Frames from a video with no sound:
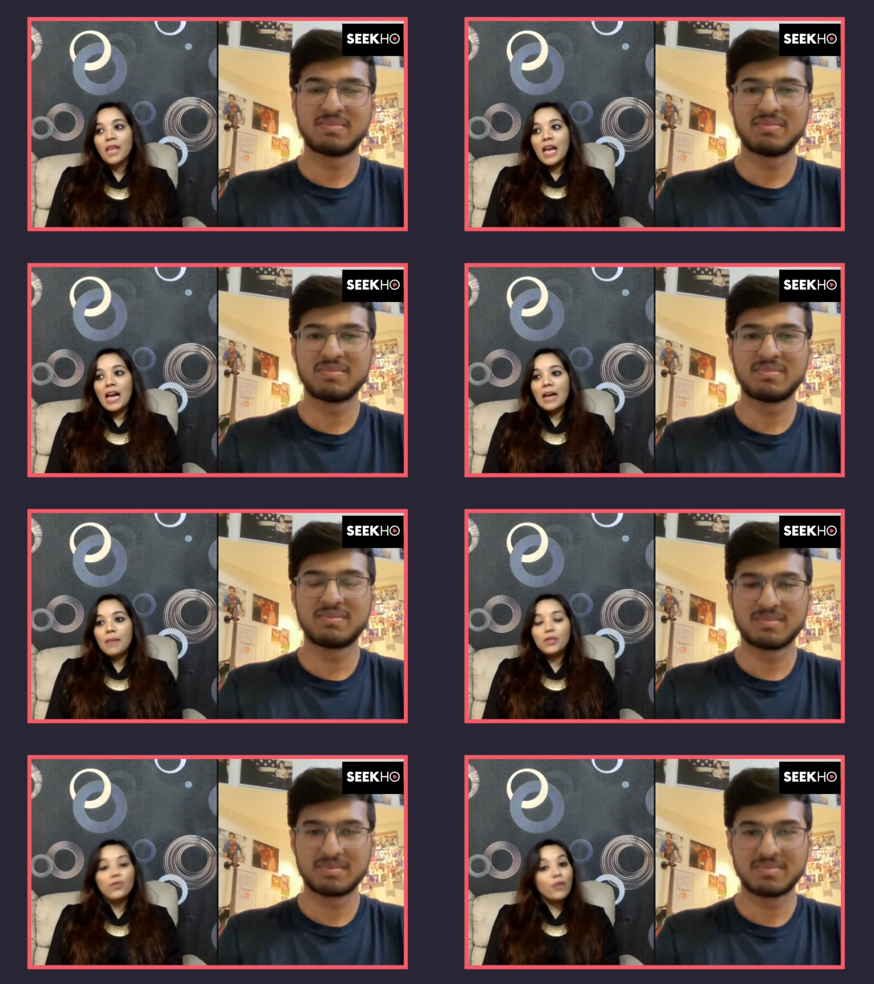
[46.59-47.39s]
Speaker 1: I'm a
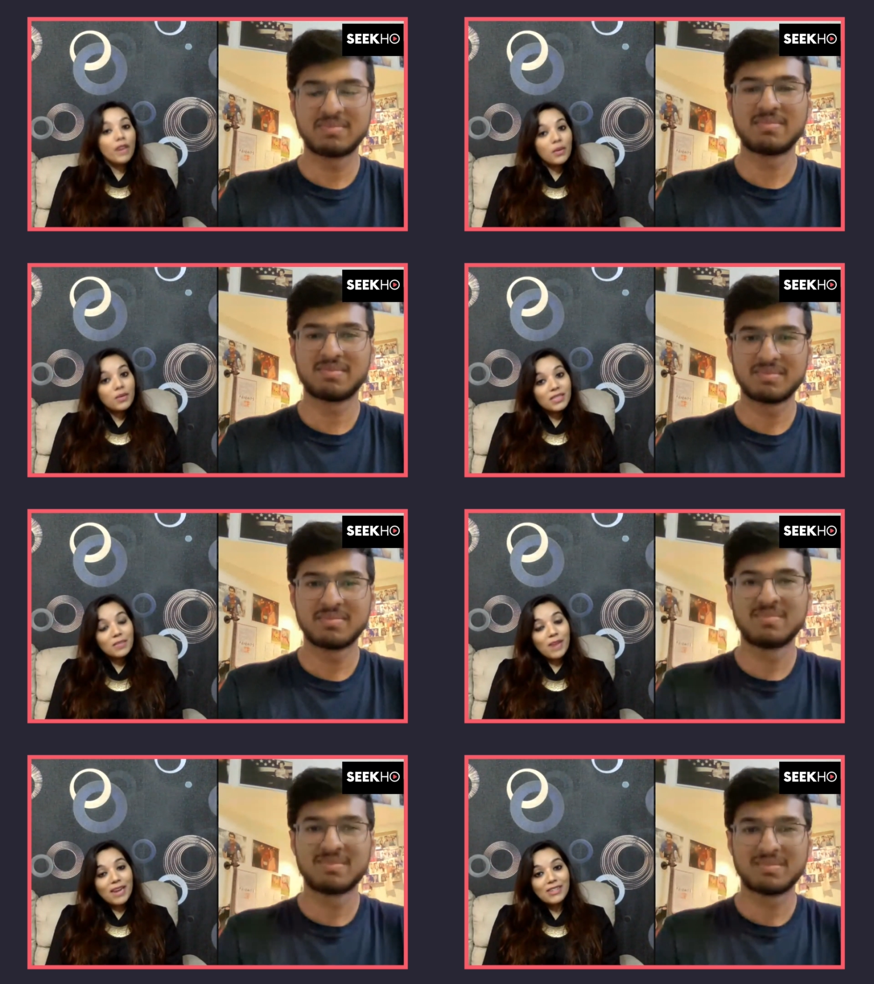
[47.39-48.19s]
neuro linguistic
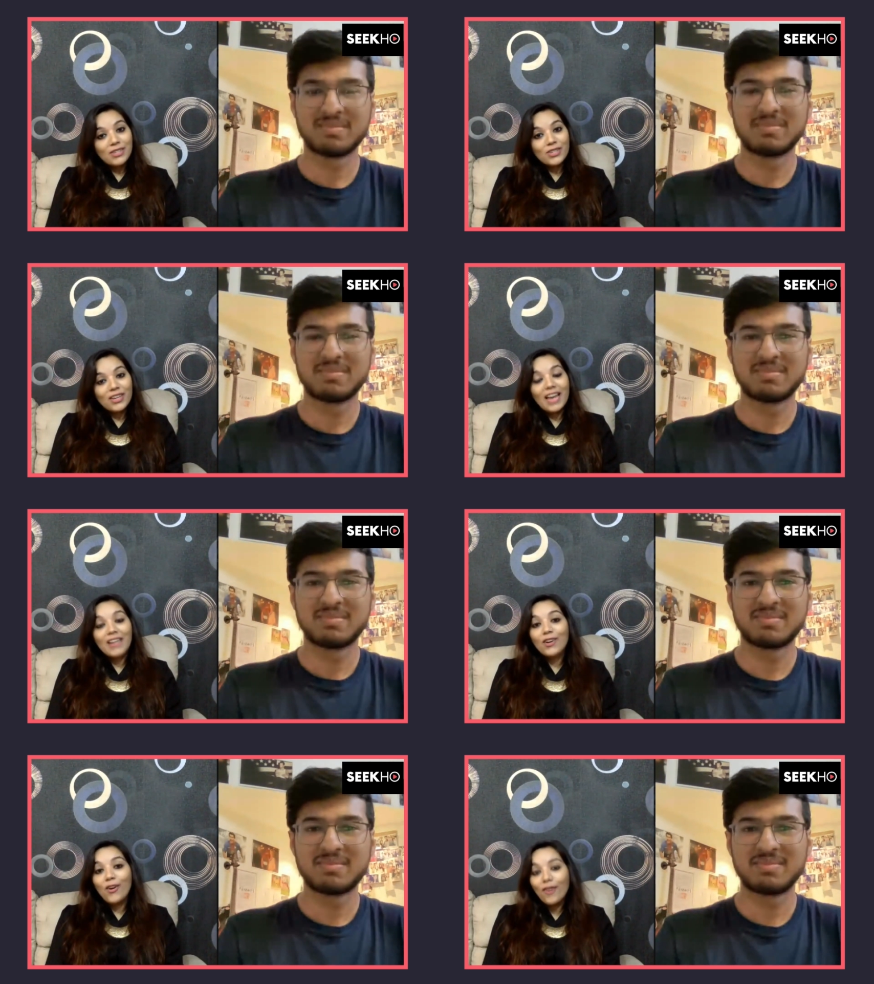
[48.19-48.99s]
practitioner and a
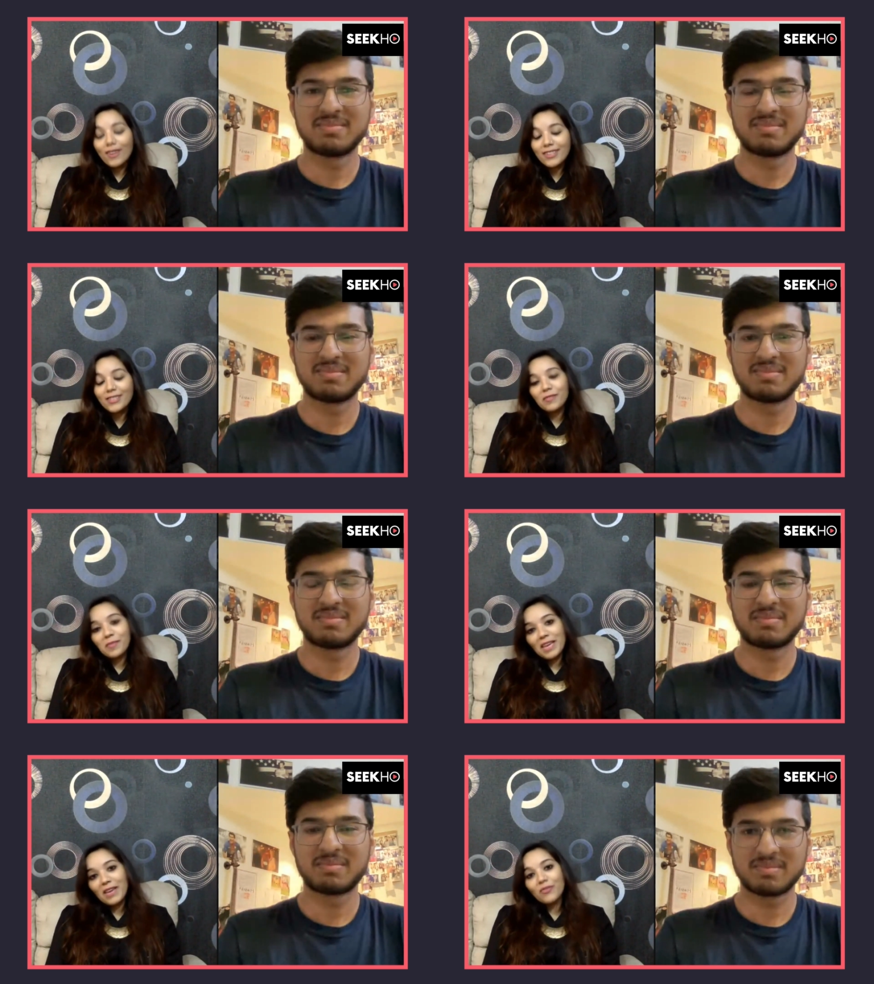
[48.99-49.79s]
cognitive
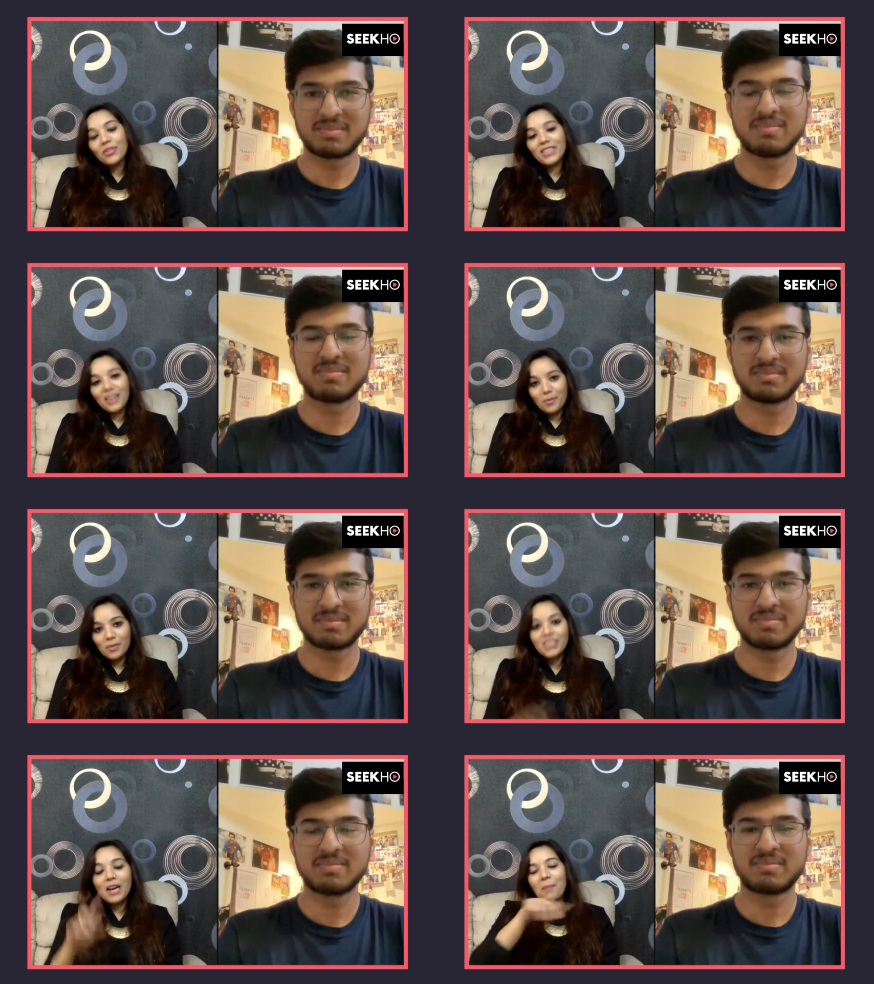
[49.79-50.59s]
behavioral
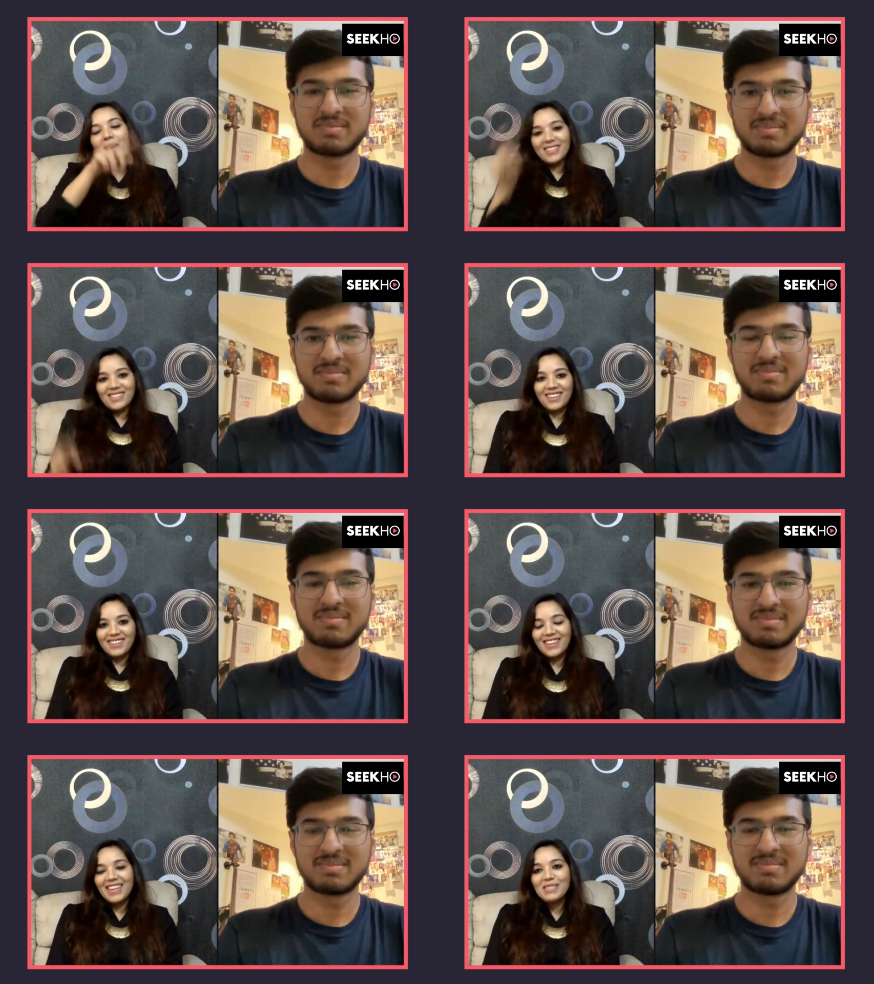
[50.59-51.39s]
therapist, amongst other
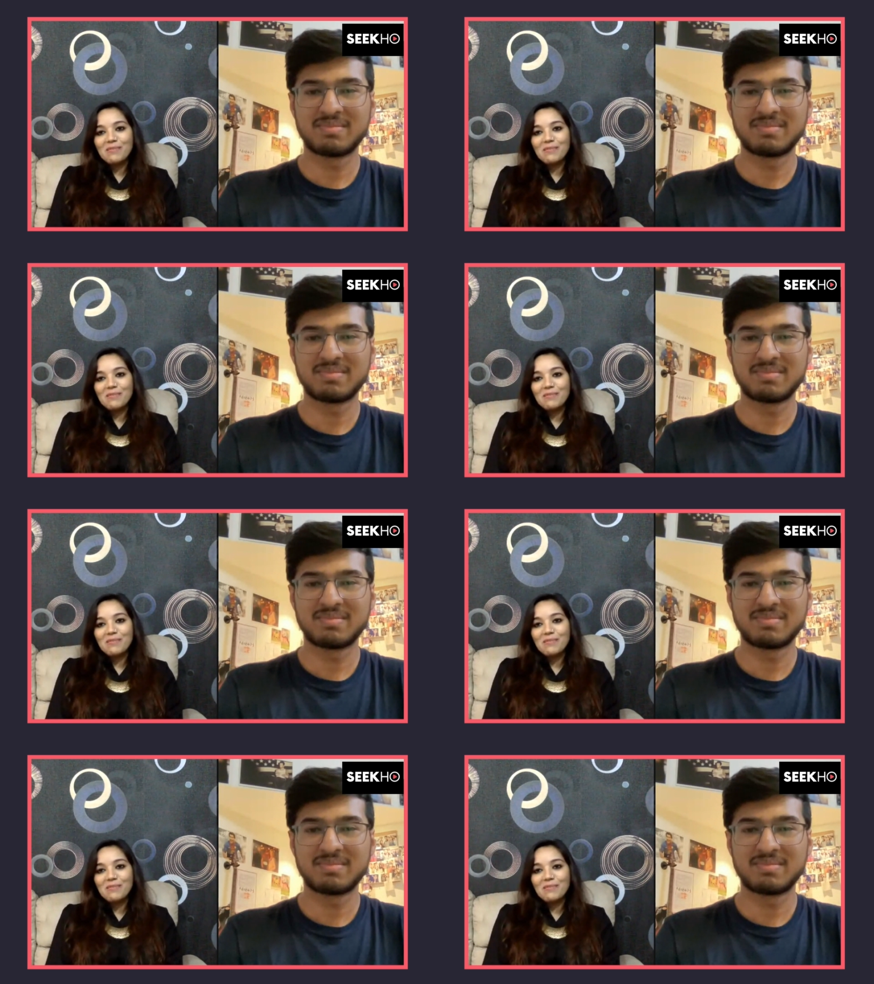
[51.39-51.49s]
things.